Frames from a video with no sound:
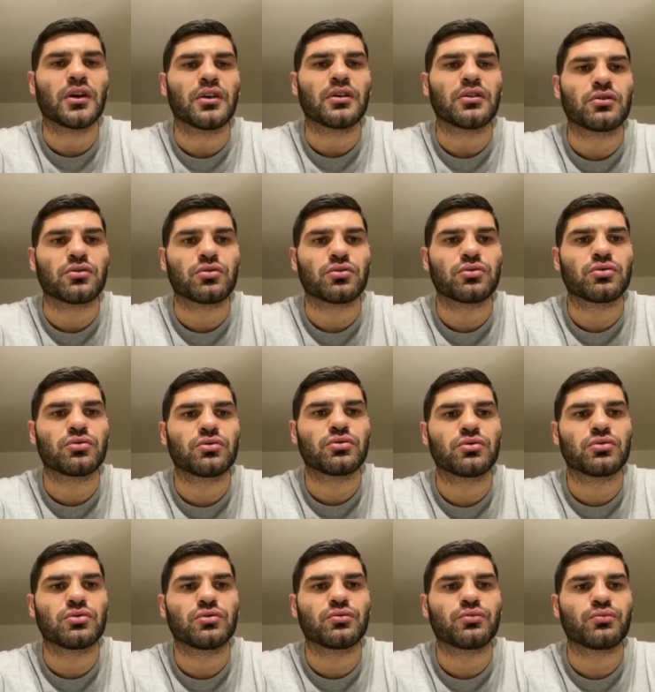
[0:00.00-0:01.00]

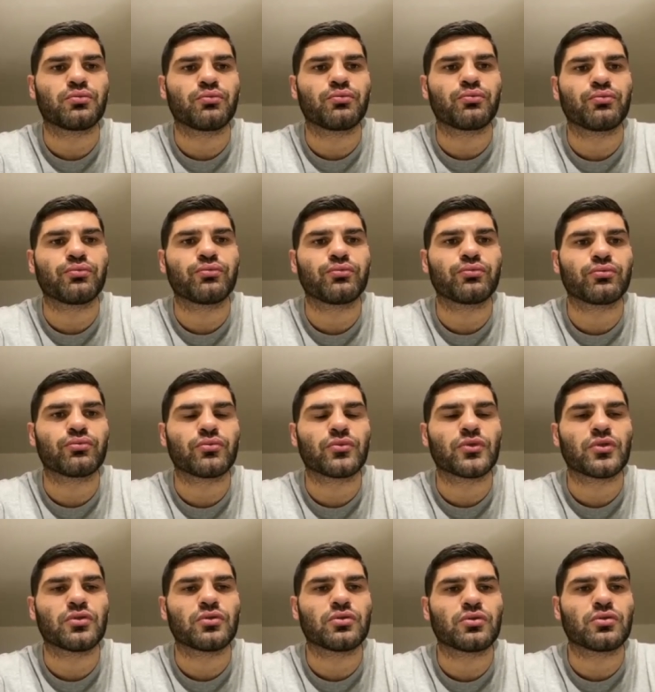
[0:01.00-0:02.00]
to
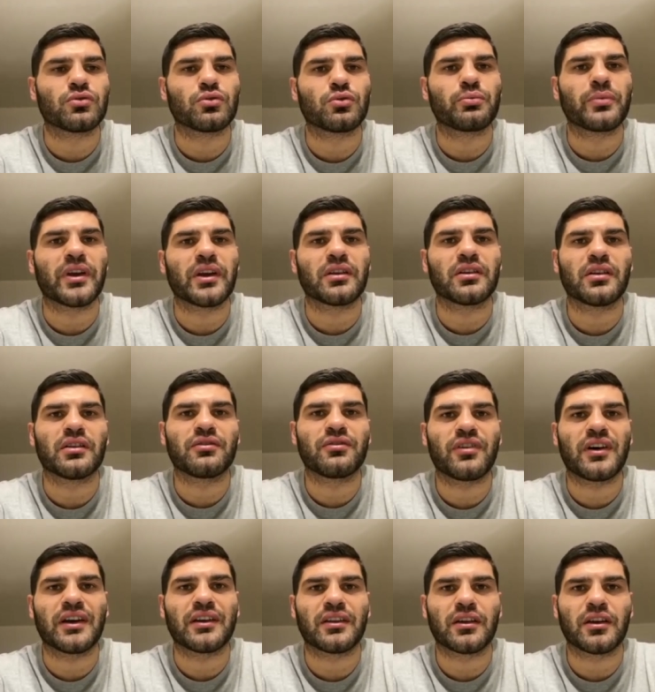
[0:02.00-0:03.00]
to make that
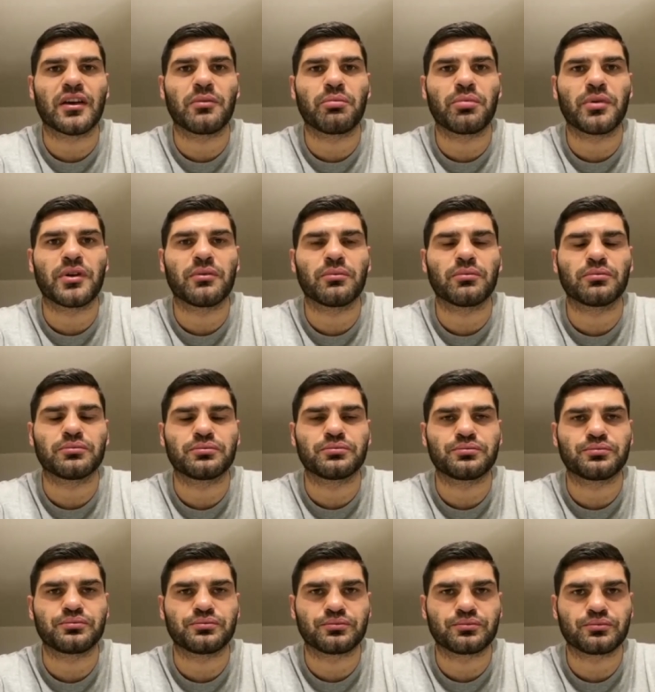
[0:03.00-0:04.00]
fight happen,
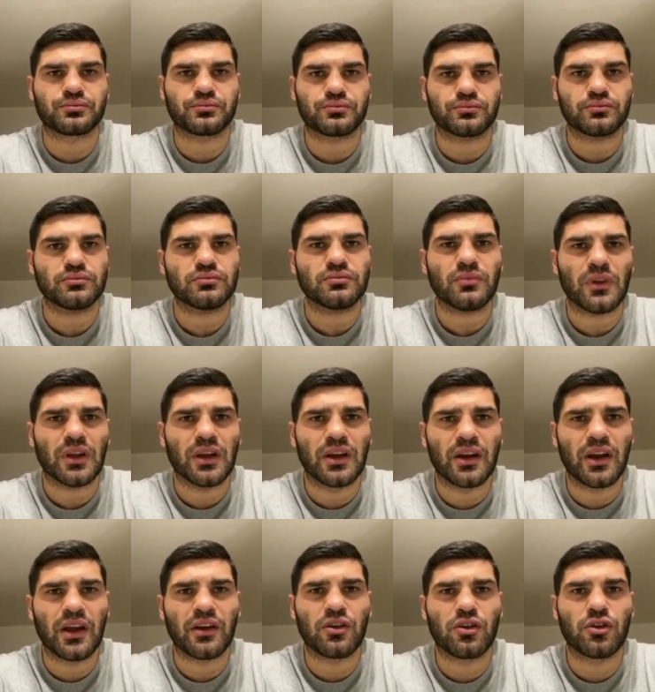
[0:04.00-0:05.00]
and
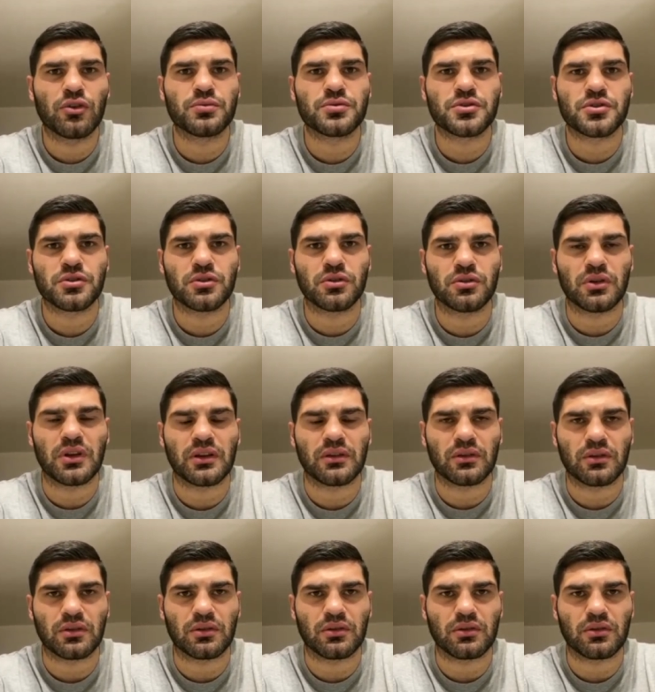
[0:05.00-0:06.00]
I hope so.
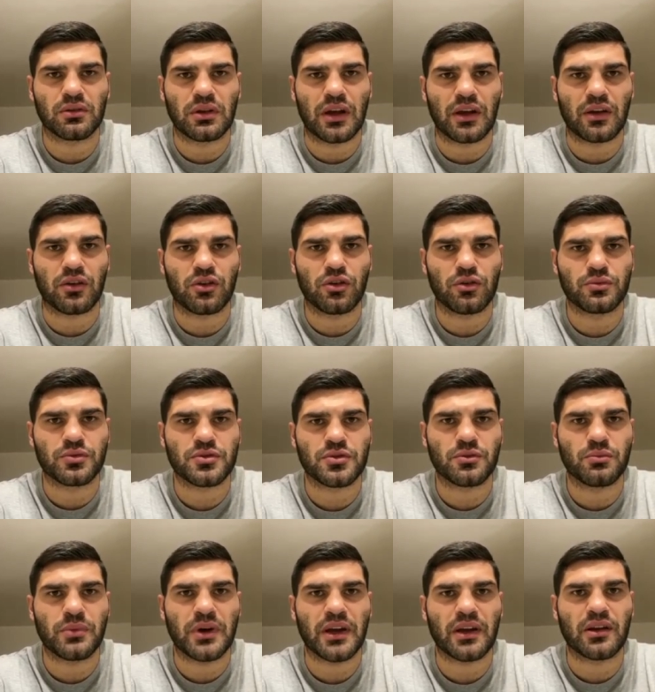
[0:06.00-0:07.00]
I hope so
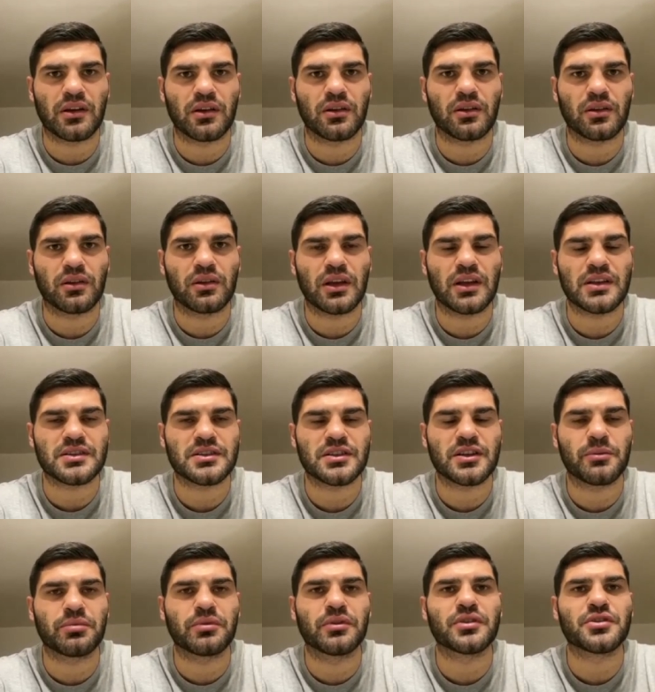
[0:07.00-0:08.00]
Michael
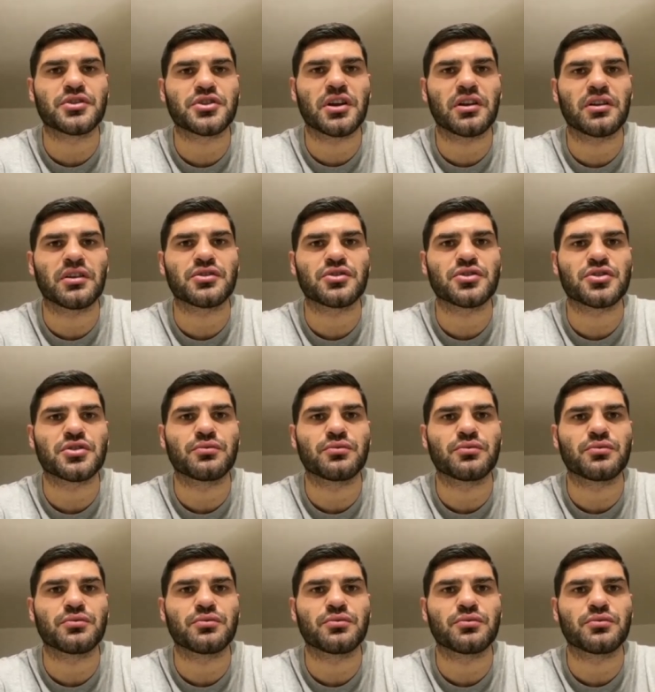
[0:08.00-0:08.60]
accept the challenge.